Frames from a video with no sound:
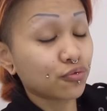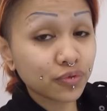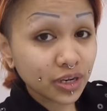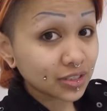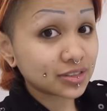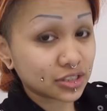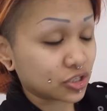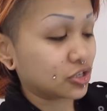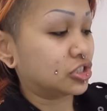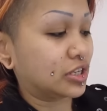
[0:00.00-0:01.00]
real
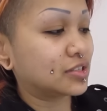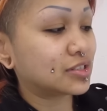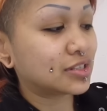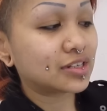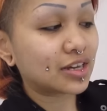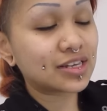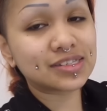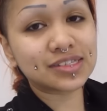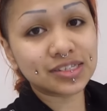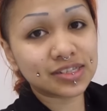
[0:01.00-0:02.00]
detergent,
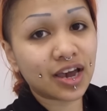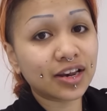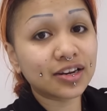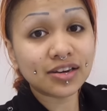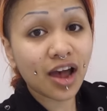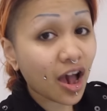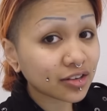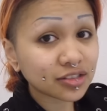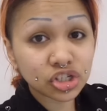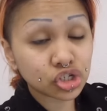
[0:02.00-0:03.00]
is designed
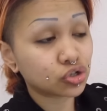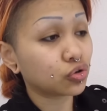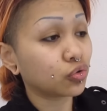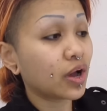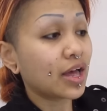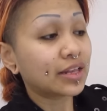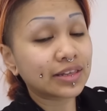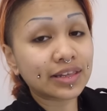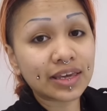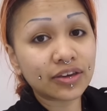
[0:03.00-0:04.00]
not to
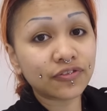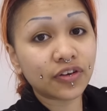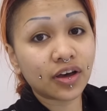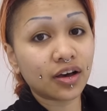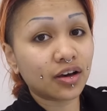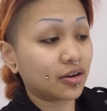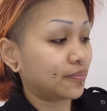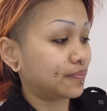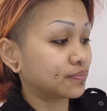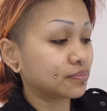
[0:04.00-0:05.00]
leave
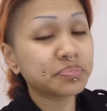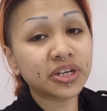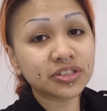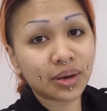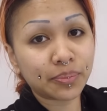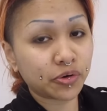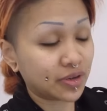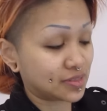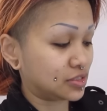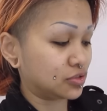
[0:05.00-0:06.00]
buildup or
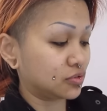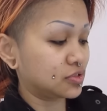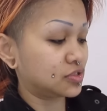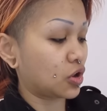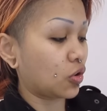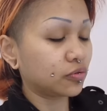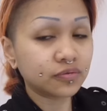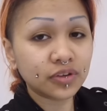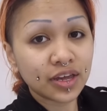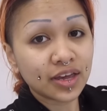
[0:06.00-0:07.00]
residue. So
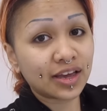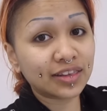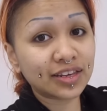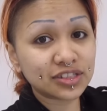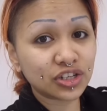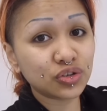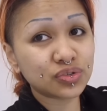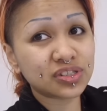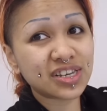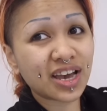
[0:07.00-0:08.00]
unless you
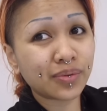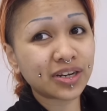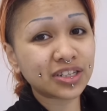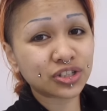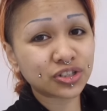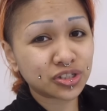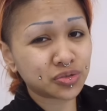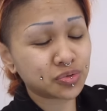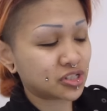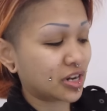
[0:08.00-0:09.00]
use DIY
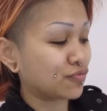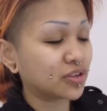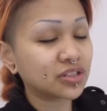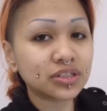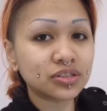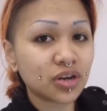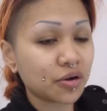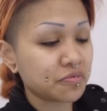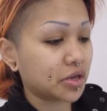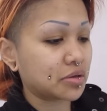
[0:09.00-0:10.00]
detergents, which I really do
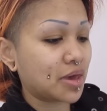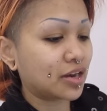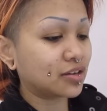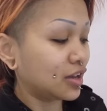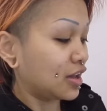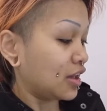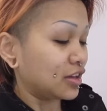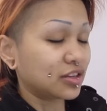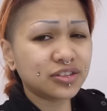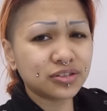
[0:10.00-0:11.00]
not recommend,
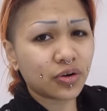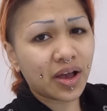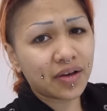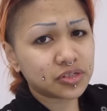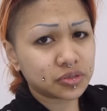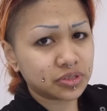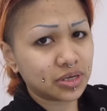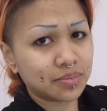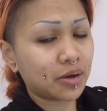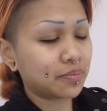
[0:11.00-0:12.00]
you don't have to
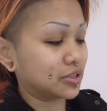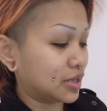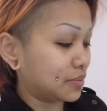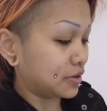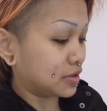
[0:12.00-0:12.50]
worry about buildup.